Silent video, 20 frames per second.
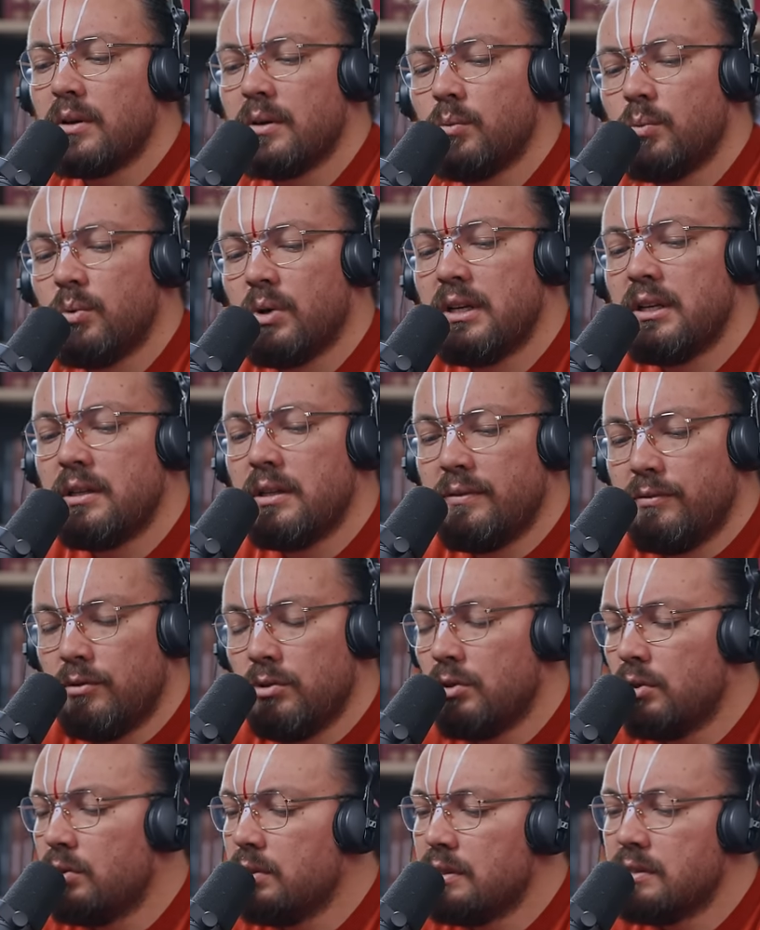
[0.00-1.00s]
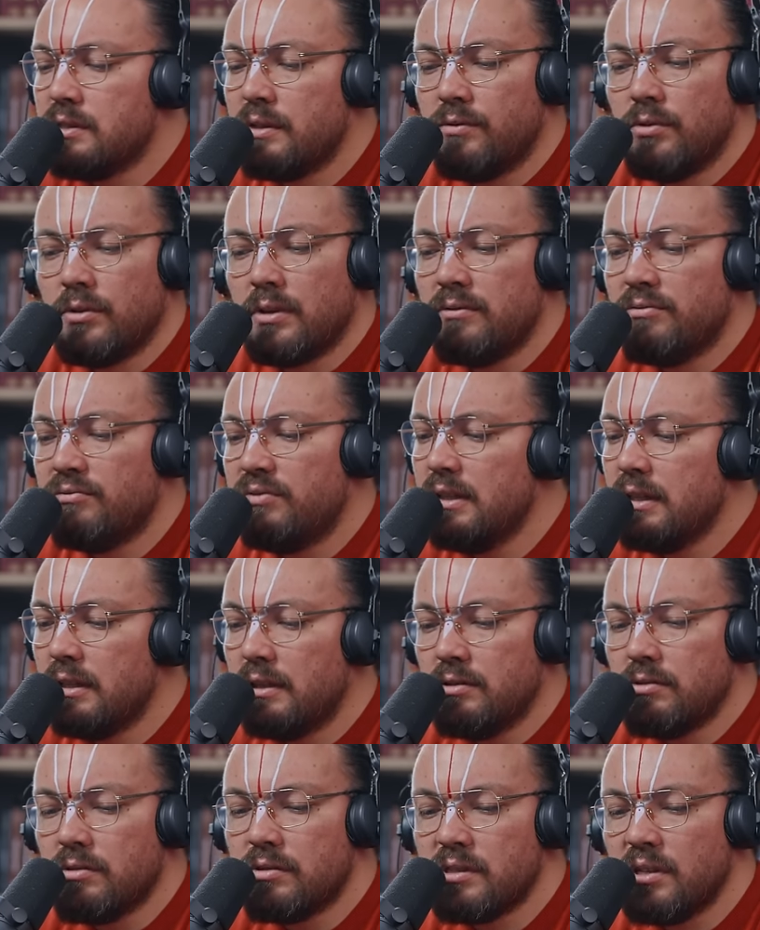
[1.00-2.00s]
what it, if you notice, if you can feel it
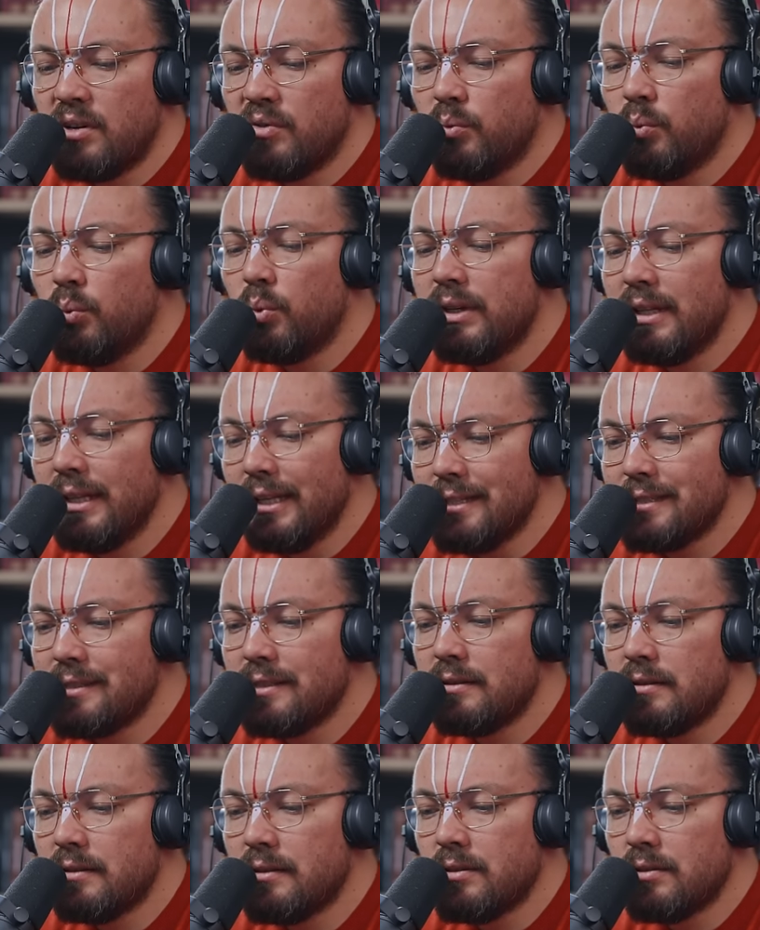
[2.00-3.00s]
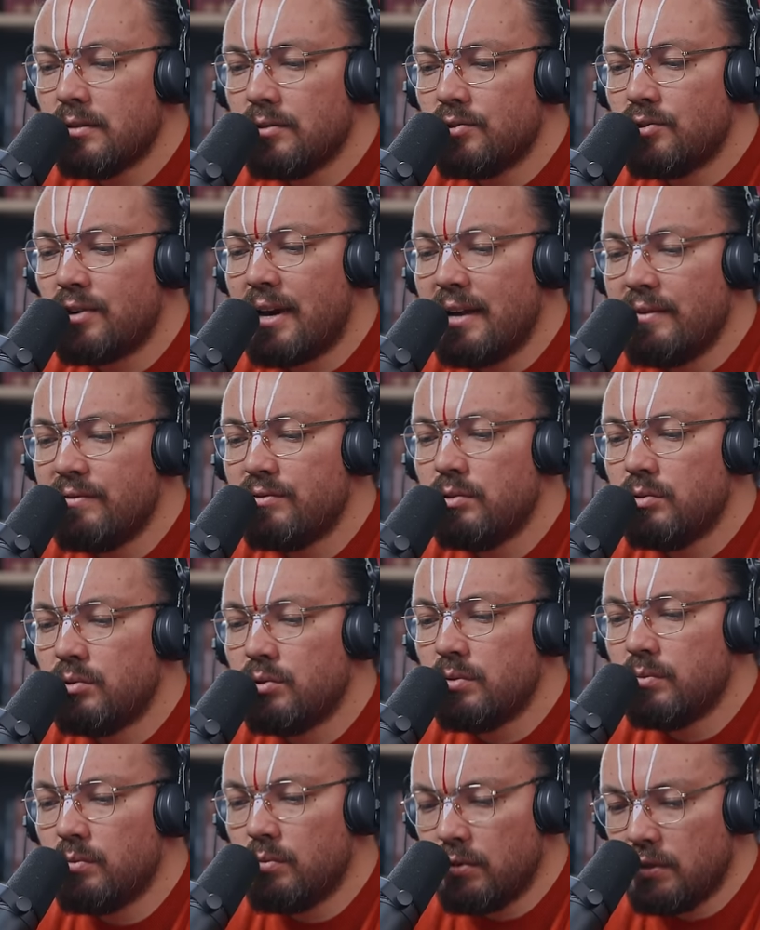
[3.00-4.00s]
in yourself, what is it that drives you
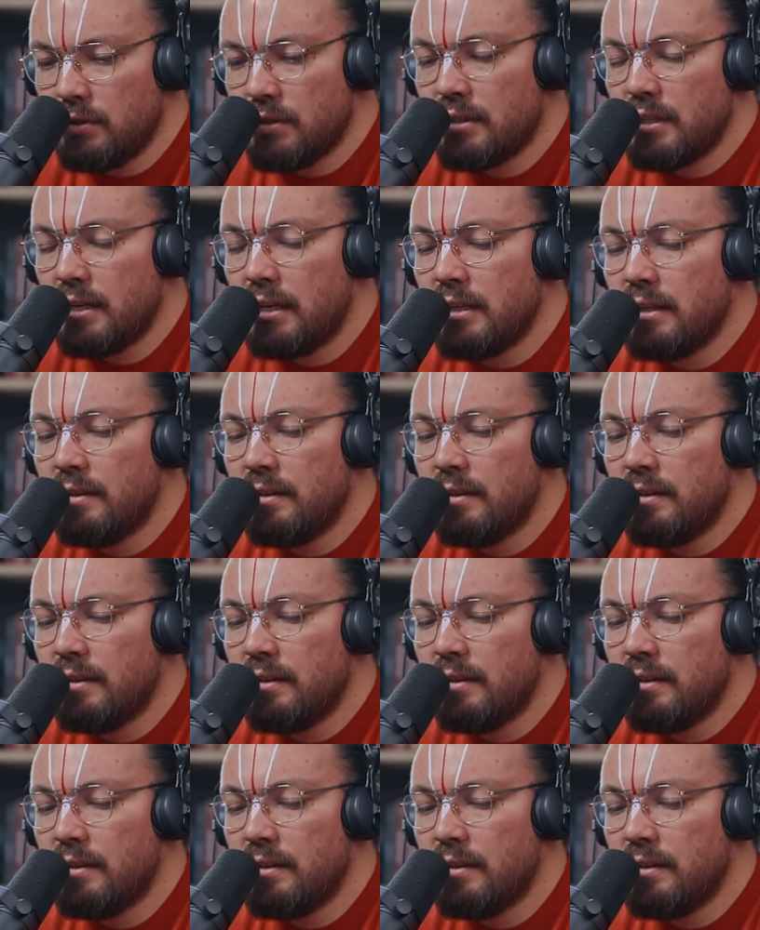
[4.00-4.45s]
towards that?